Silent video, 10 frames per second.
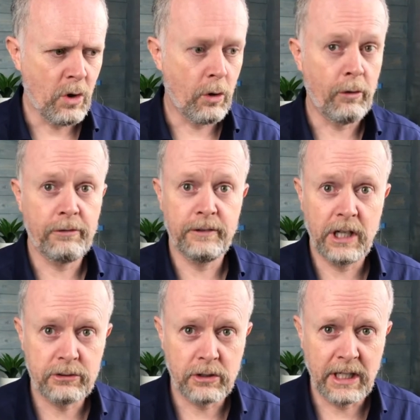or
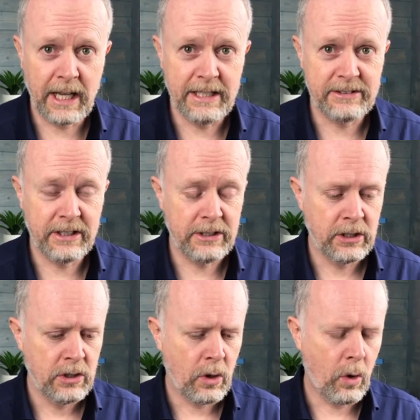flood related
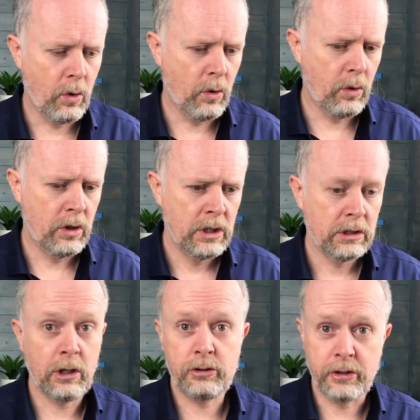or
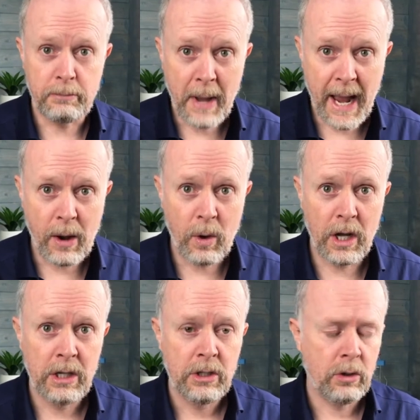loss of
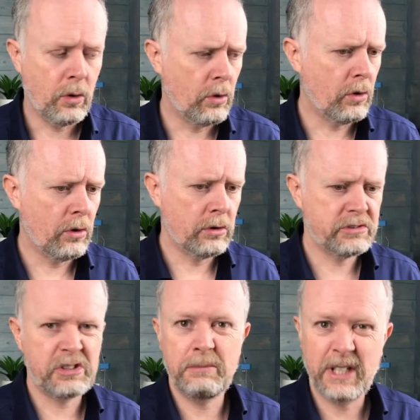power, or
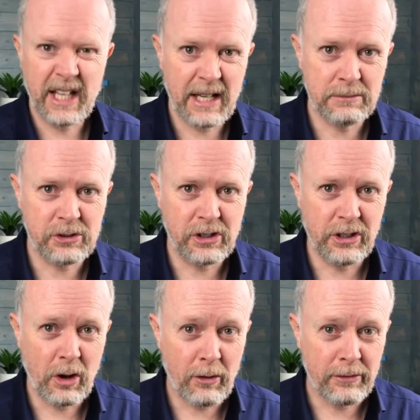something happens to
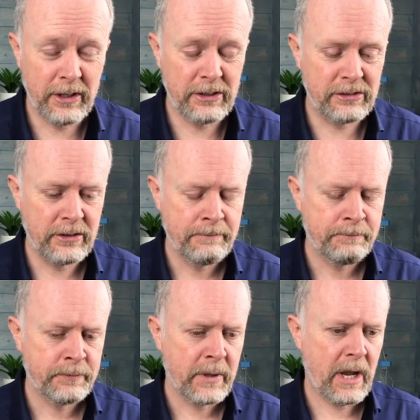the office
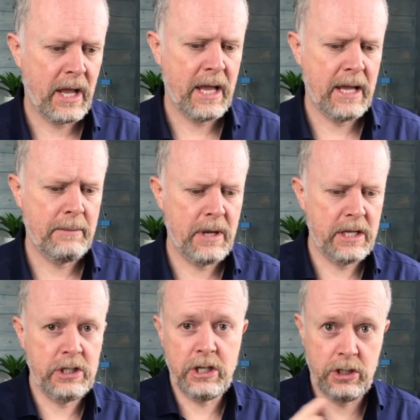
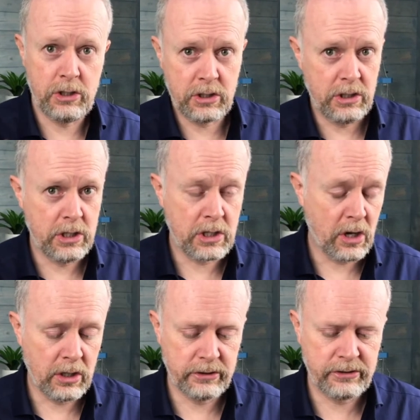and you
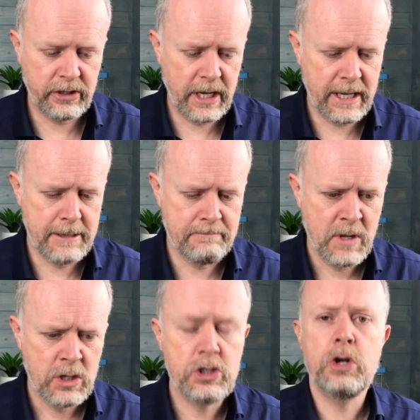can't
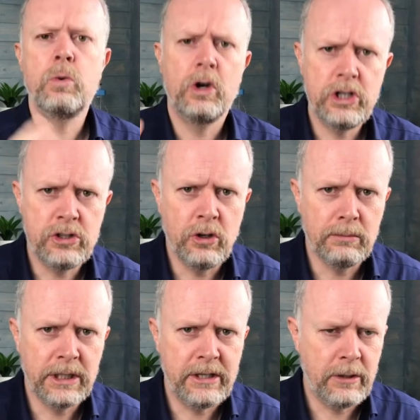do what you'd
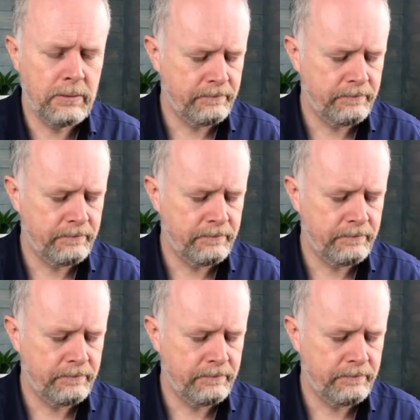normally do.